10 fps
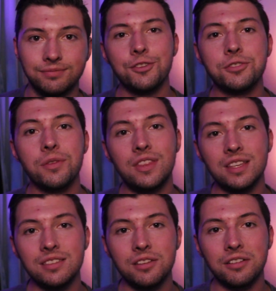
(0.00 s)
So
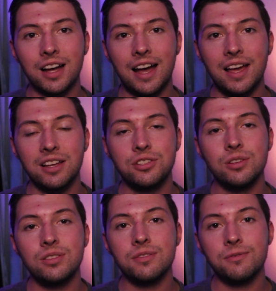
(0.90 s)
this little guy
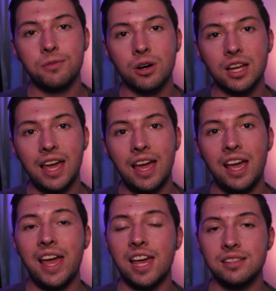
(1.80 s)
shoots in
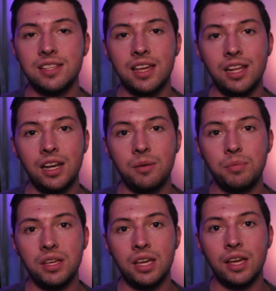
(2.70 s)
4K and
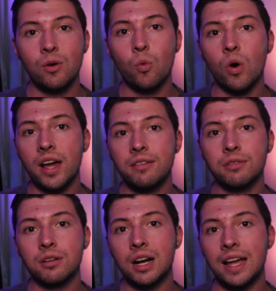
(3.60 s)
1080p in a wide
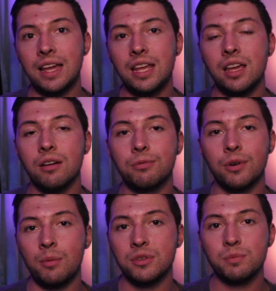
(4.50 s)
variety of
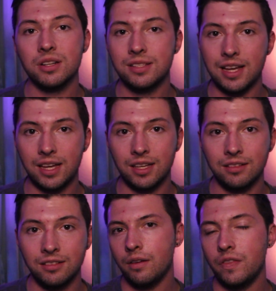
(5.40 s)
frames per second.
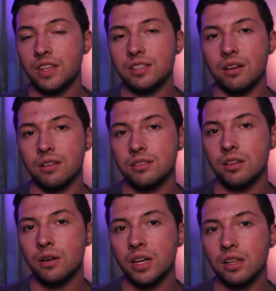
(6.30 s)
This
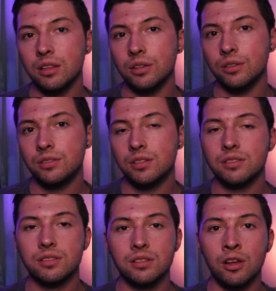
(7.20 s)
also includes
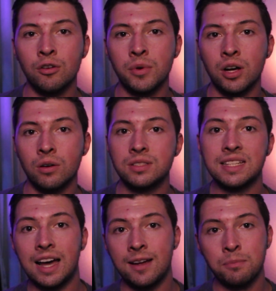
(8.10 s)
slow-mo,
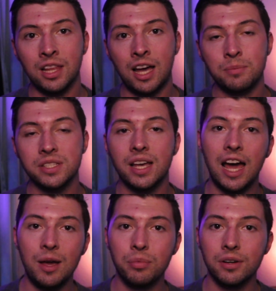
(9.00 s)
time-lapse,
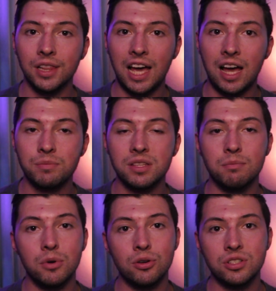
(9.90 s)
hyperlapse,
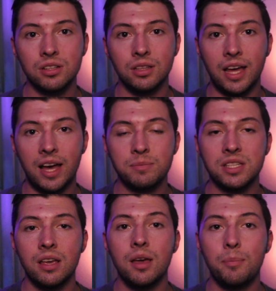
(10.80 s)

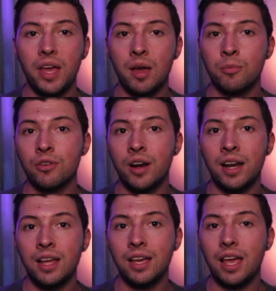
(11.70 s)
motion-lapse,
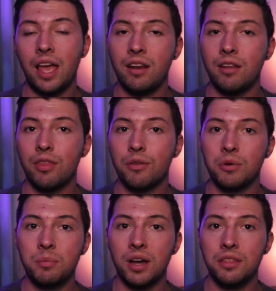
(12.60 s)
panoramic and
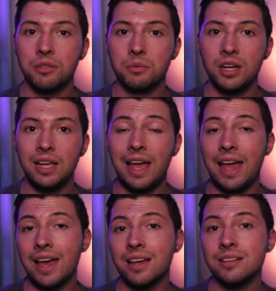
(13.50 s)
3x3,
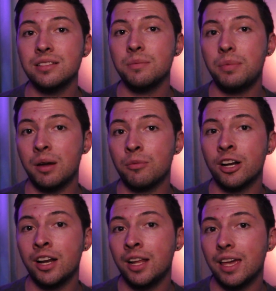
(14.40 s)
and
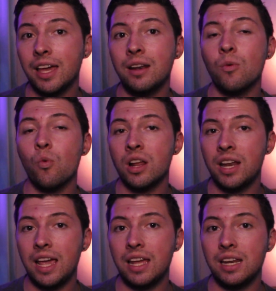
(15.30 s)
panoramic and
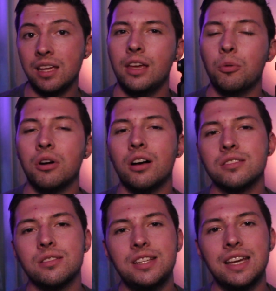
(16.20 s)
180. It will
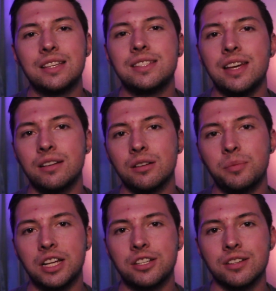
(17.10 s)
also take standard
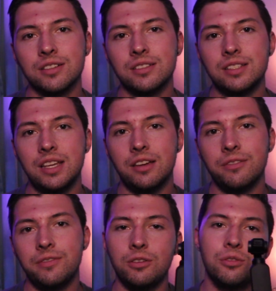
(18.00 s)
pictures
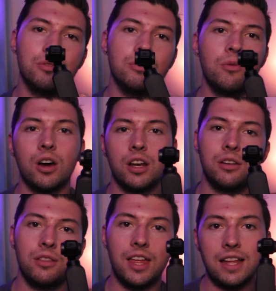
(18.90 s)
if you want to
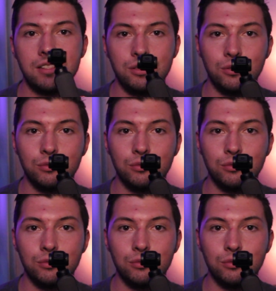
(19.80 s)
do that too.